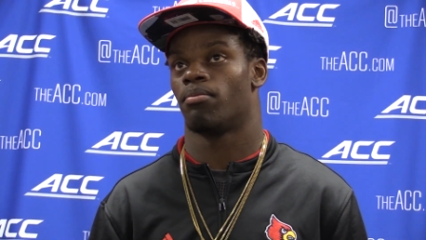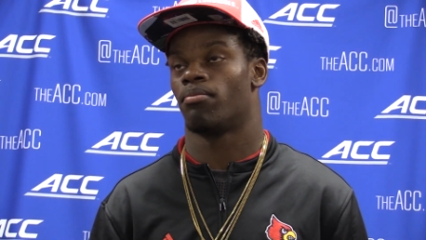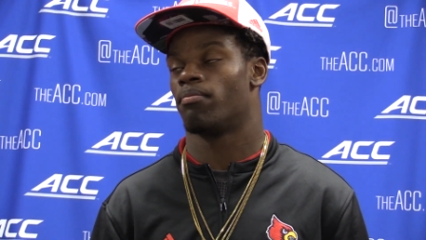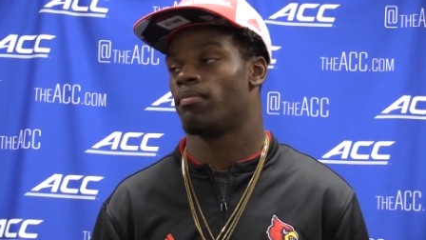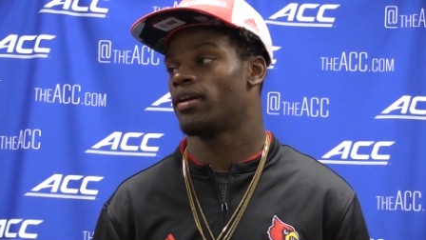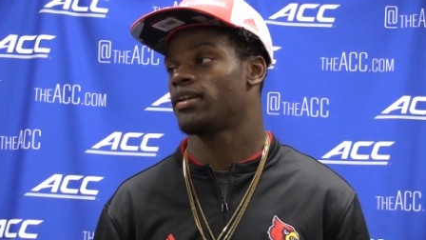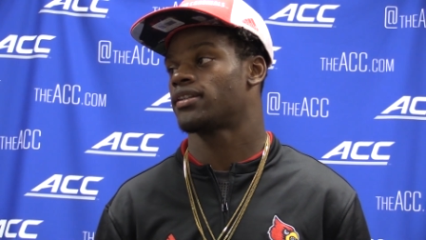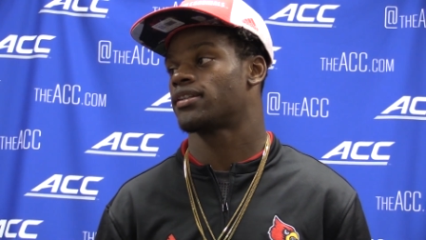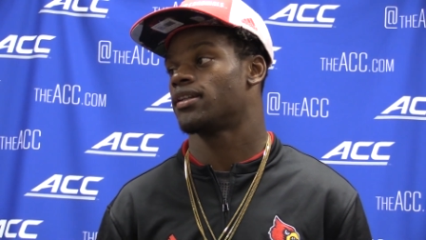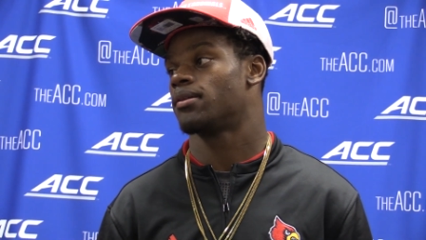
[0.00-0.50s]

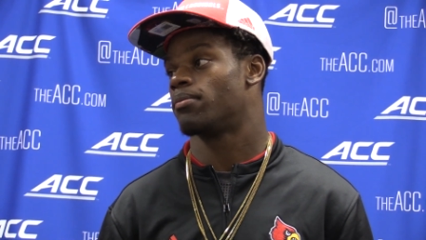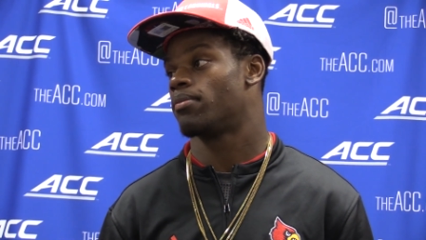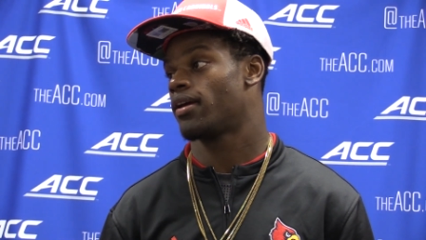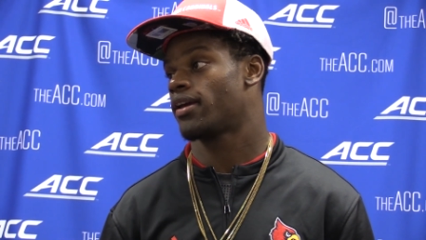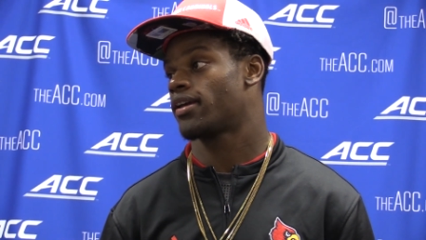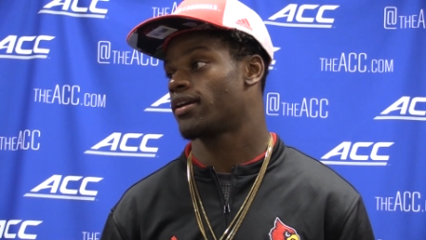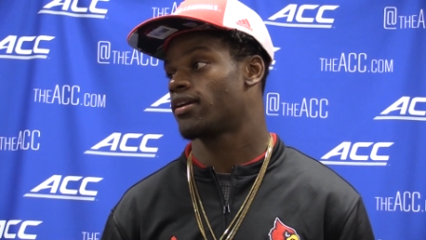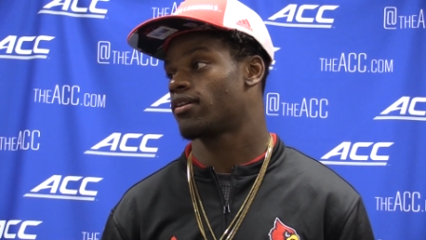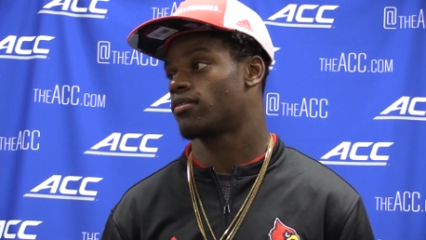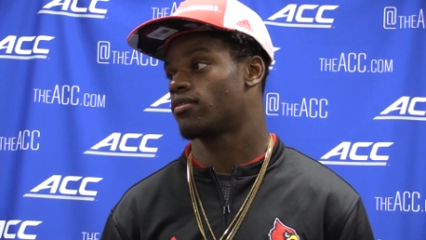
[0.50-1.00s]
basically
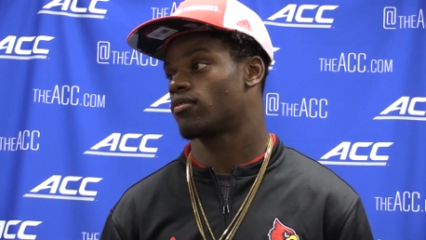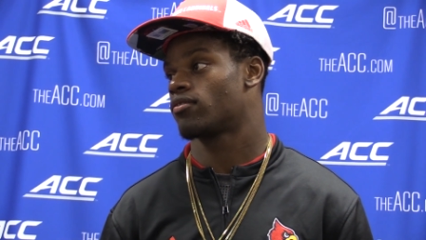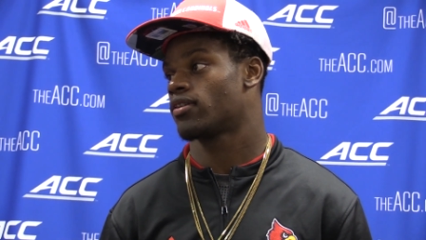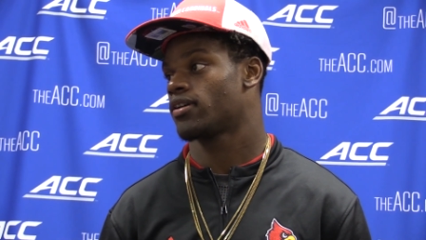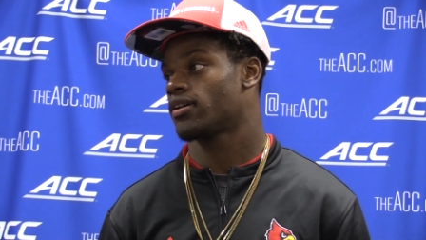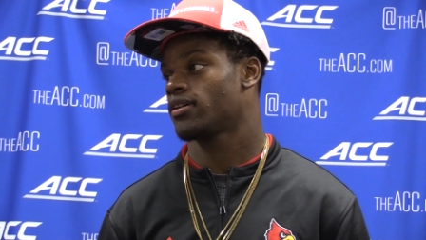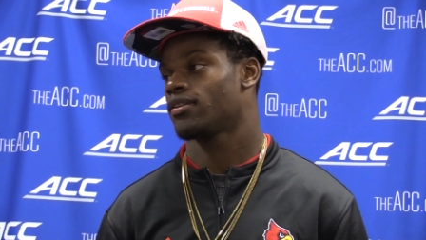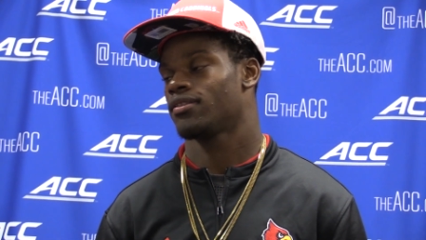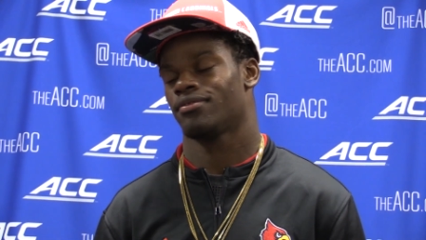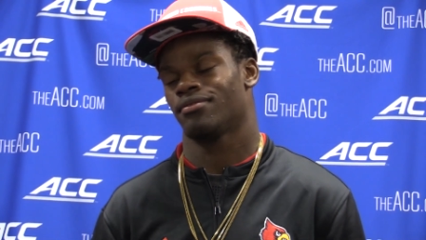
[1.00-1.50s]
break in on the
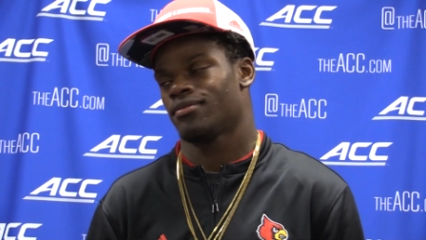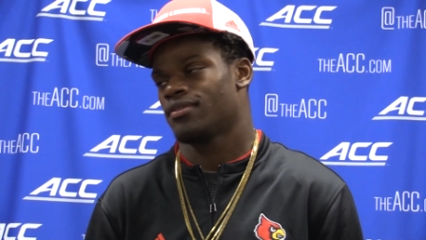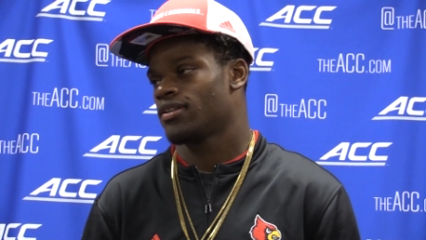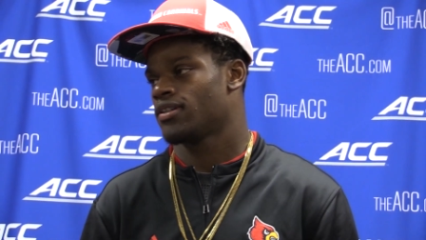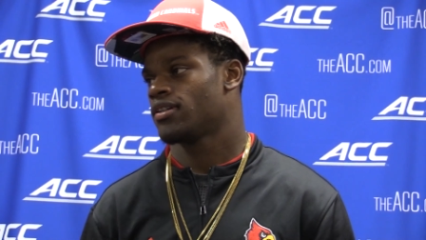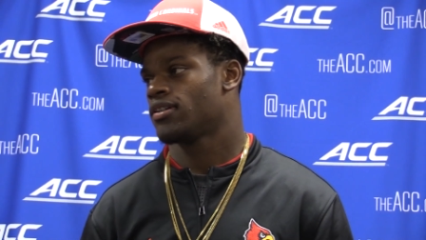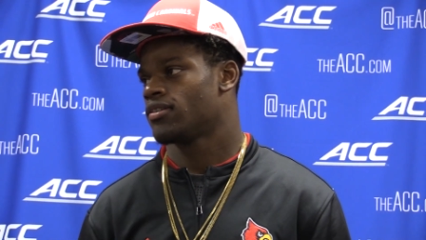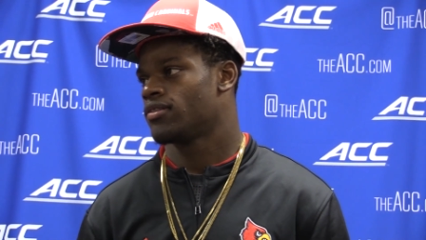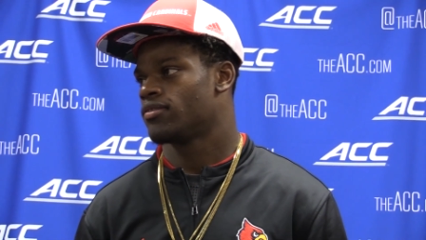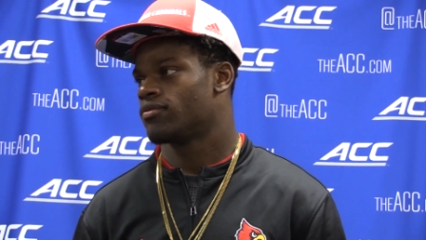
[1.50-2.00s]
run,
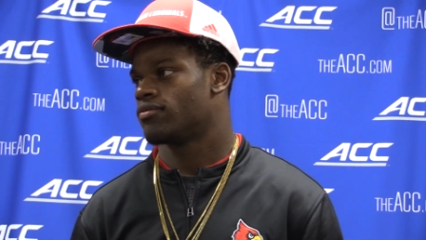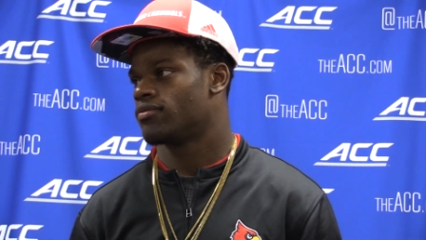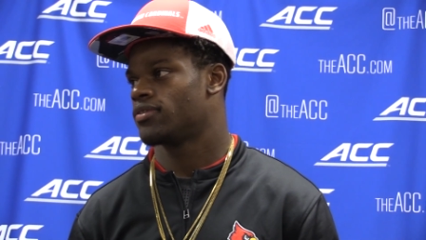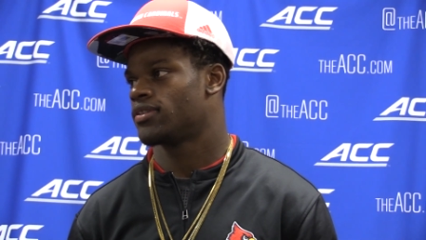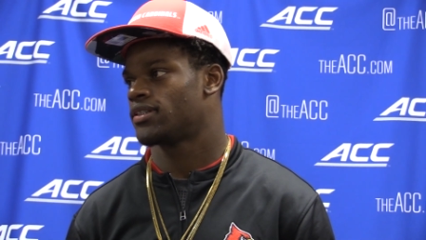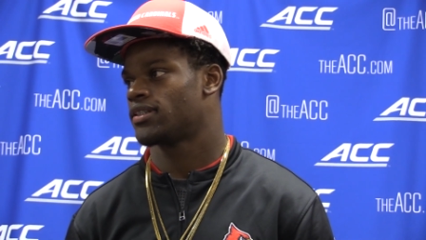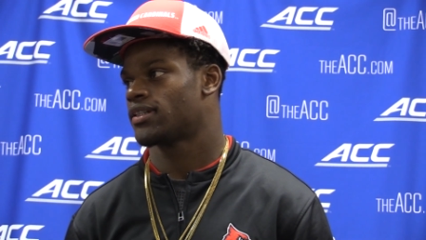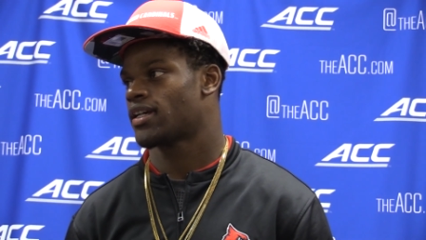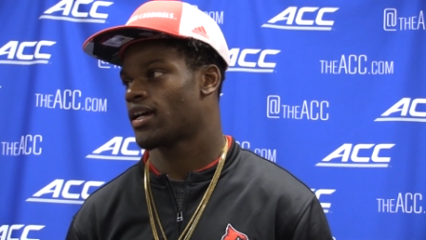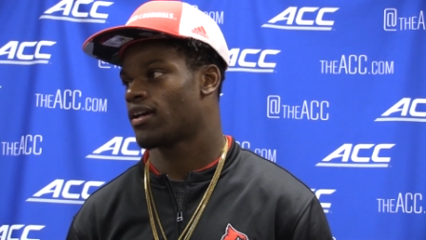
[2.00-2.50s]
we
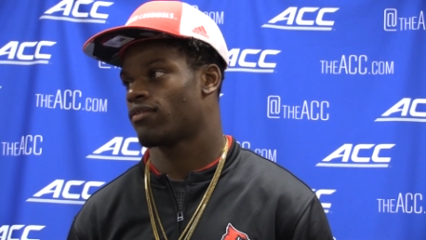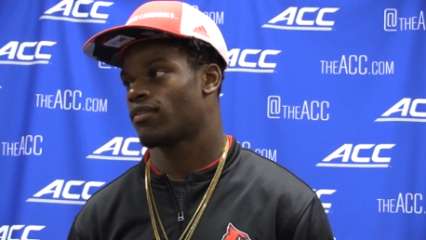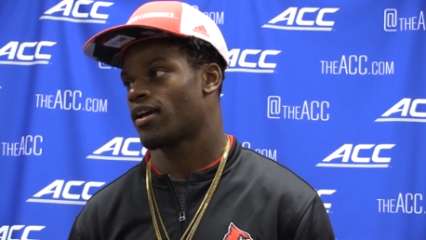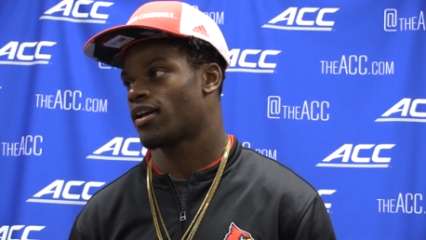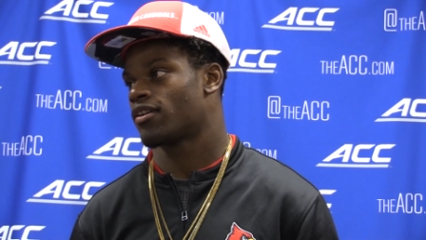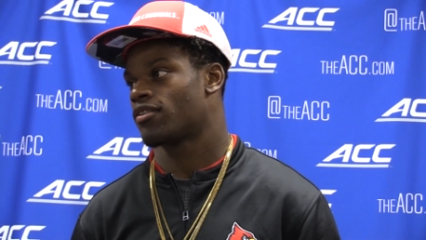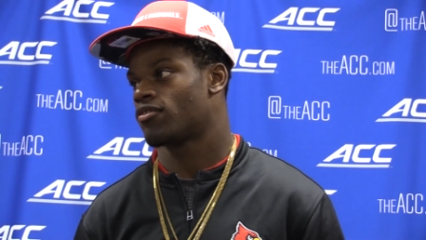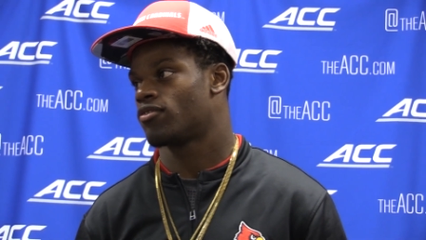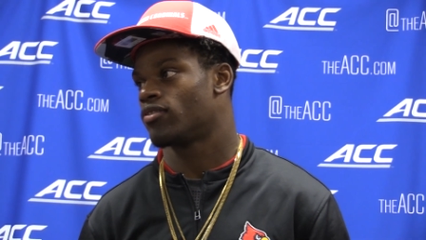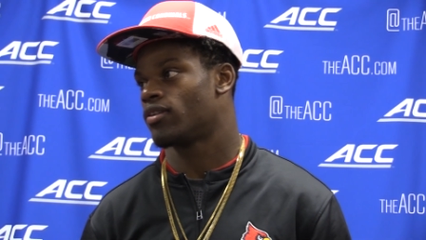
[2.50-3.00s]
just have
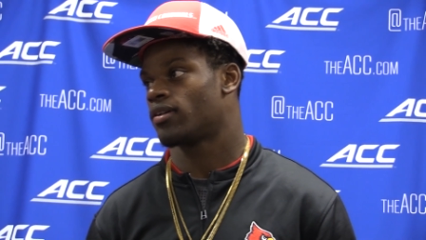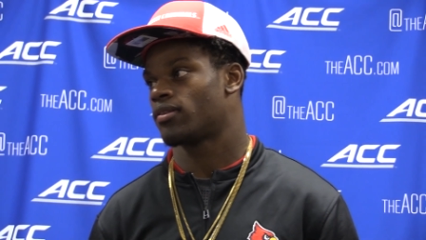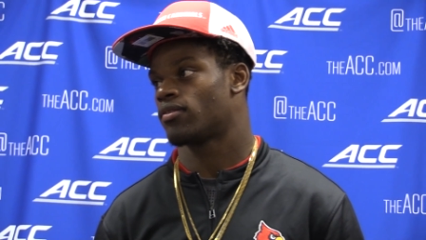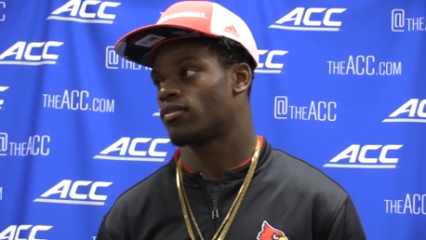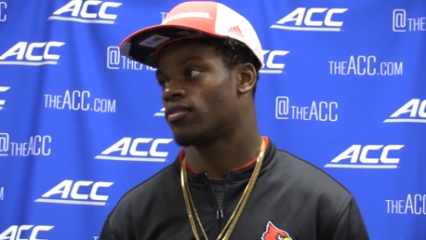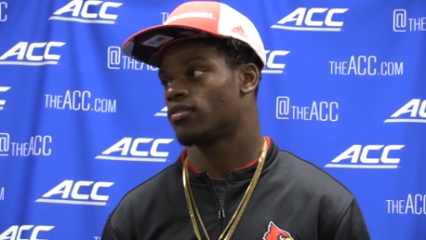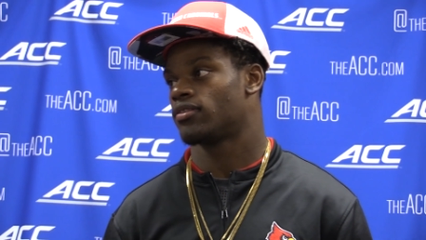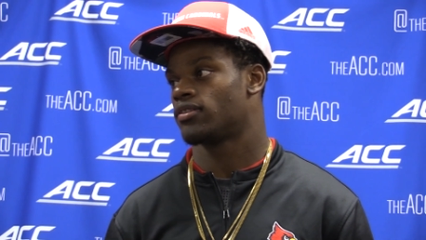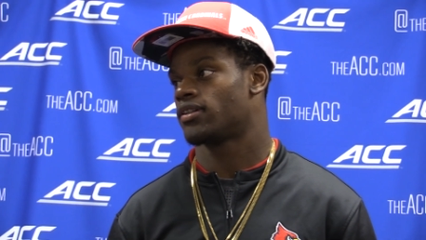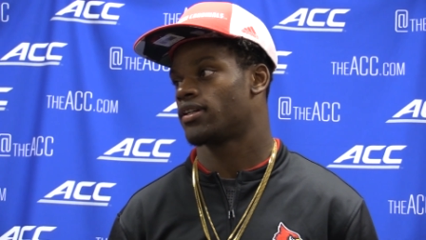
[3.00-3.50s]
like quick
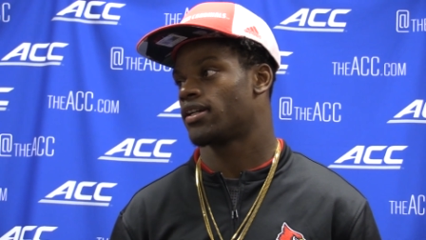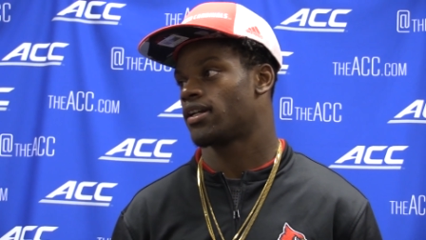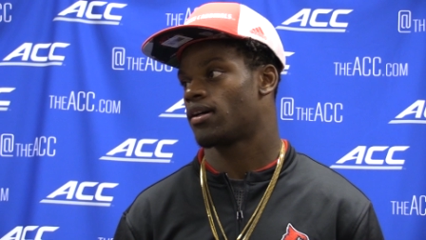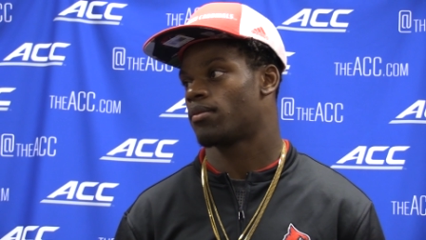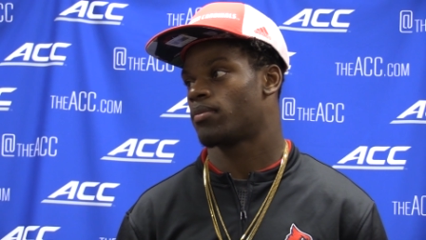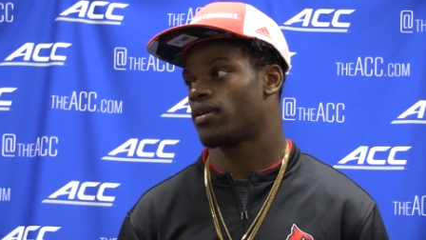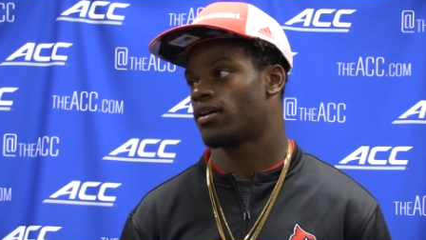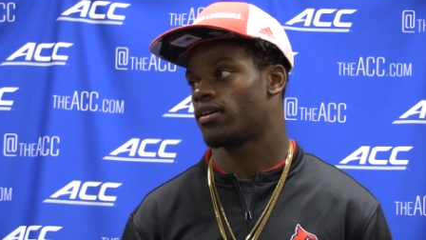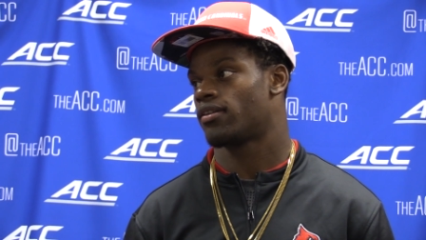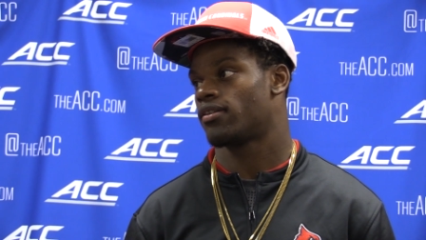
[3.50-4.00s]
throws to get
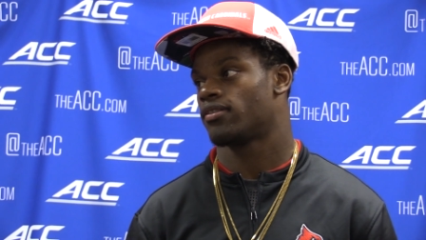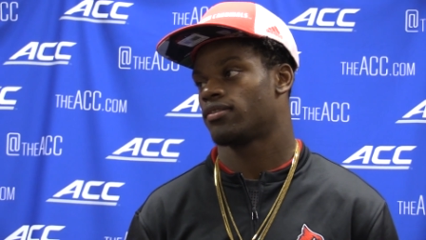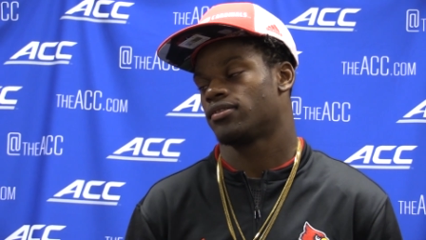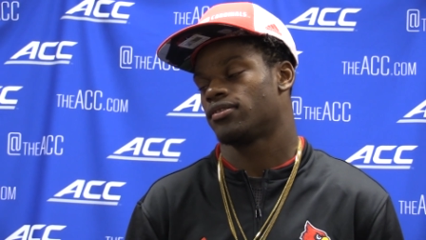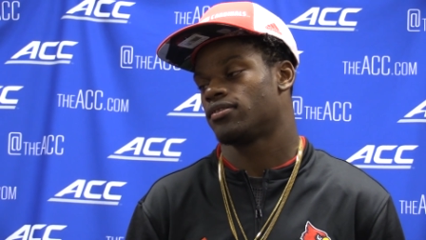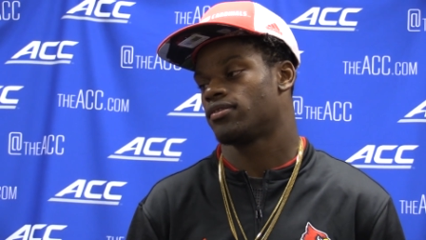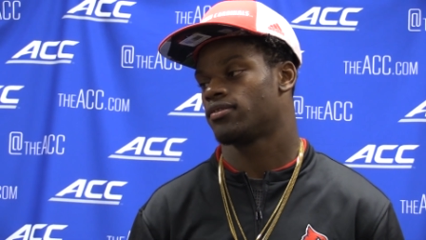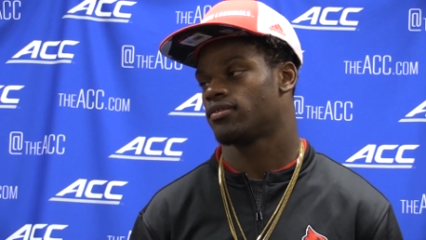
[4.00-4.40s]
up out of this.